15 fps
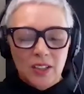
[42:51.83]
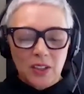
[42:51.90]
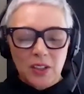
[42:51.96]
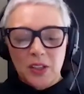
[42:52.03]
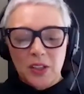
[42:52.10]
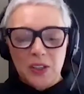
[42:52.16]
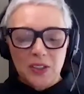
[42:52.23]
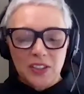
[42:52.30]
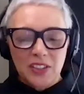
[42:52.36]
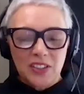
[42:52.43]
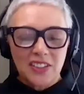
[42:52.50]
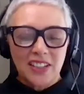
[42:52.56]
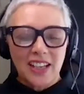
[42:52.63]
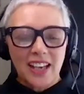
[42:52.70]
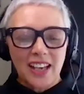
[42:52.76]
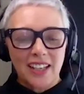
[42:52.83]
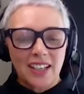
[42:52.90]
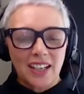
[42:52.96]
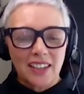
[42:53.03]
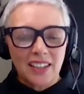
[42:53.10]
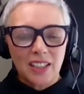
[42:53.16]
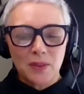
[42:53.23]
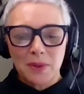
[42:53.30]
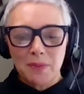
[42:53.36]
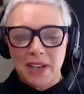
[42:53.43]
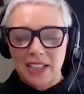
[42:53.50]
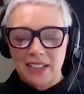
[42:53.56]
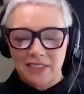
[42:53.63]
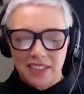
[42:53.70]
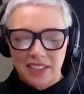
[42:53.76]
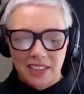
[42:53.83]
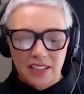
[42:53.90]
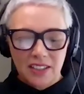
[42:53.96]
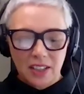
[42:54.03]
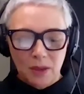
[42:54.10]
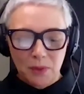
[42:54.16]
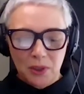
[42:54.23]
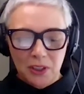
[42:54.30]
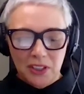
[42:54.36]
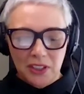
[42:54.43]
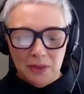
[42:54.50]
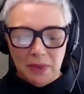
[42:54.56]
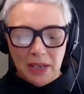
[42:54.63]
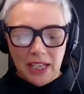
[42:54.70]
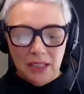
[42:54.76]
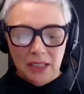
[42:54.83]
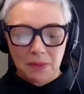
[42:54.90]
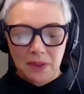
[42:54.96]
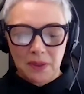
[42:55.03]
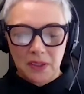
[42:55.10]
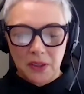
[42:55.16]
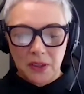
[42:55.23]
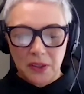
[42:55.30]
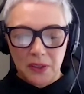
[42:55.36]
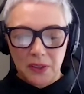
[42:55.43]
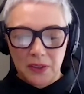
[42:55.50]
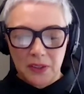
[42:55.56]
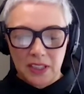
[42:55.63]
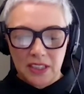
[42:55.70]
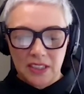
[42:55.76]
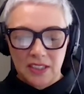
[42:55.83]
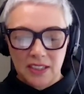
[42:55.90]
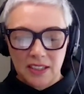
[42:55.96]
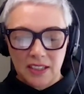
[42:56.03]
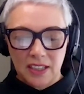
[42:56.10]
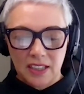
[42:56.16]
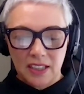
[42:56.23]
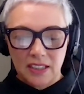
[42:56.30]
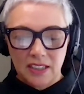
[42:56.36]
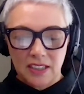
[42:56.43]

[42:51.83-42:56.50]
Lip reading: that, you know, just to add, I think we might have said somewhere in the paper, though, is that